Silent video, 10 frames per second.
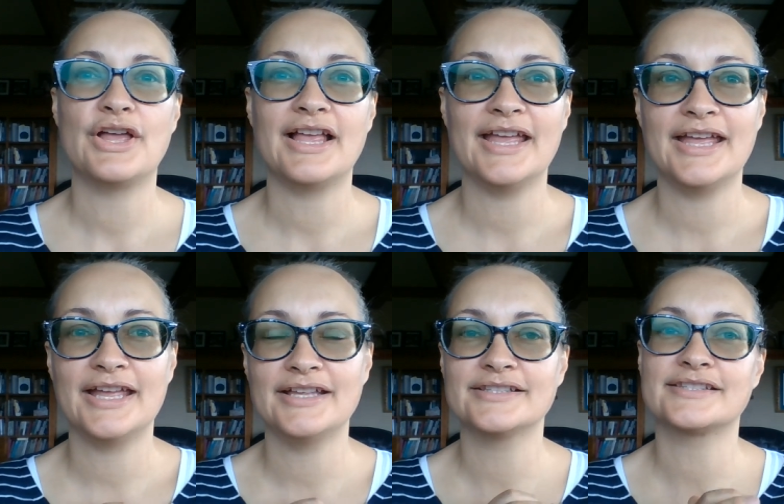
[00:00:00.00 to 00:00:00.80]

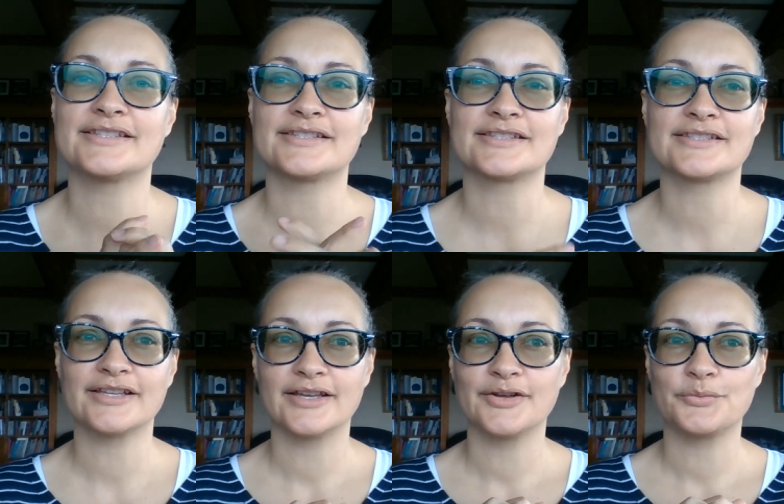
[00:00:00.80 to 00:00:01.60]
as
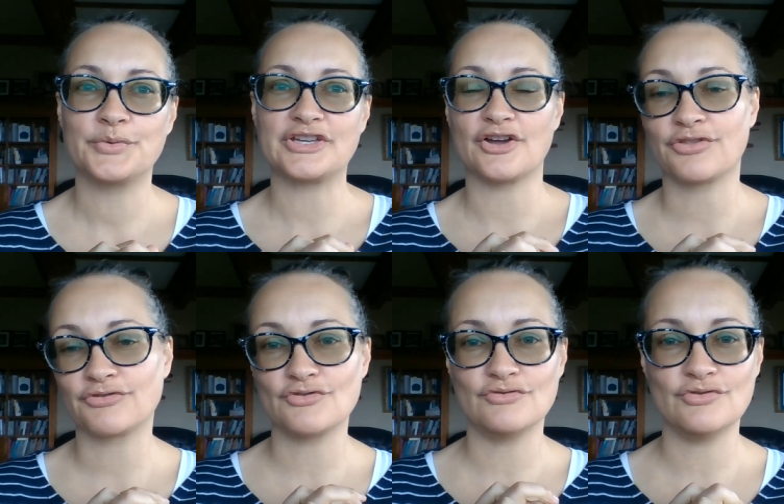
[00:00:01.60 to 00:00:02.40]
we go
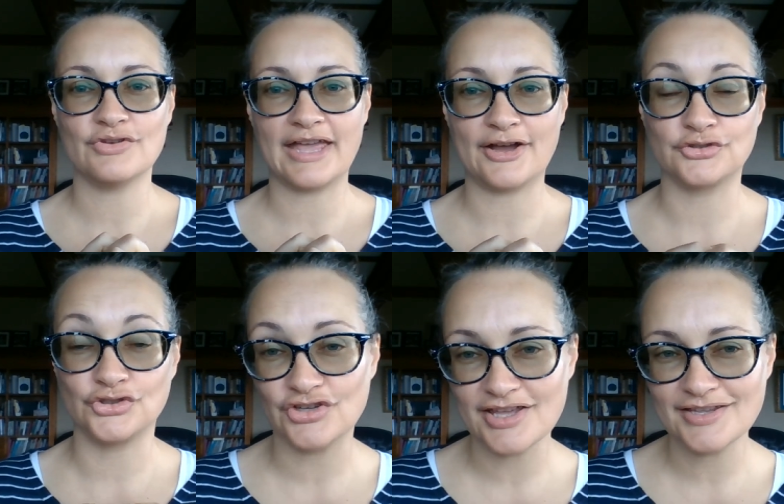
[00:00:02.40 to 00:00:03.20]
through our
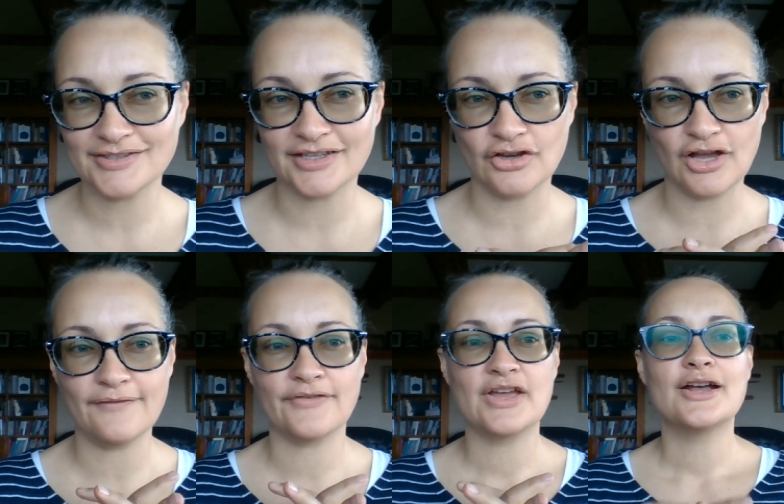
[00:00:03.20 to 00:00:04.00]
journeys in life,
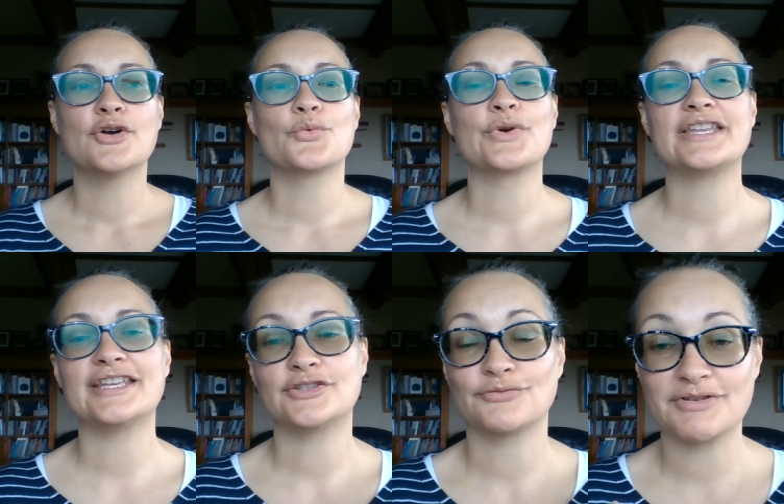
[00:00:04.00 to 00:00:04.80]
we
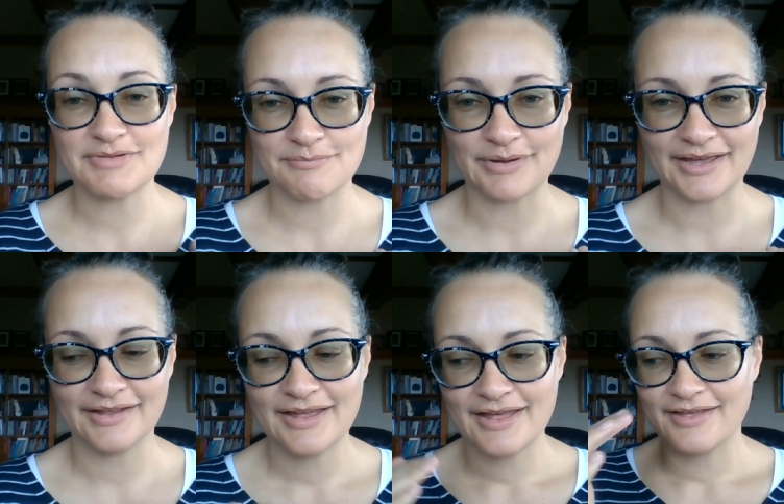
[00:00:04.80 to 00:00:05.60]
need to remember
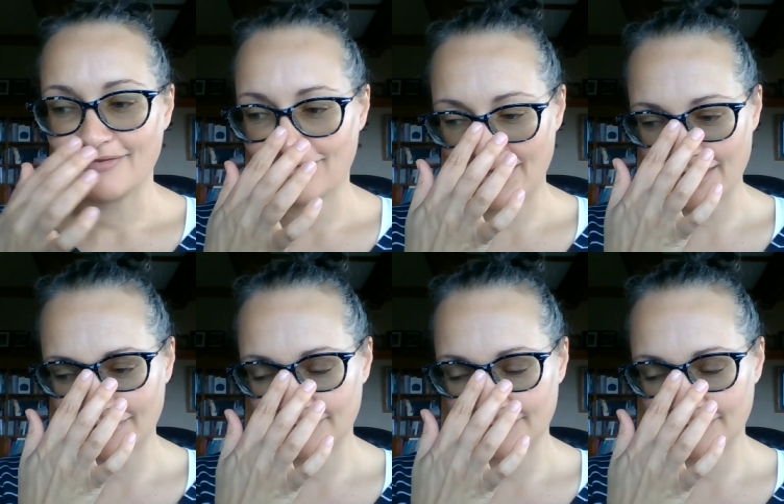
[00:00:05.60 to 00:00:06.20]
that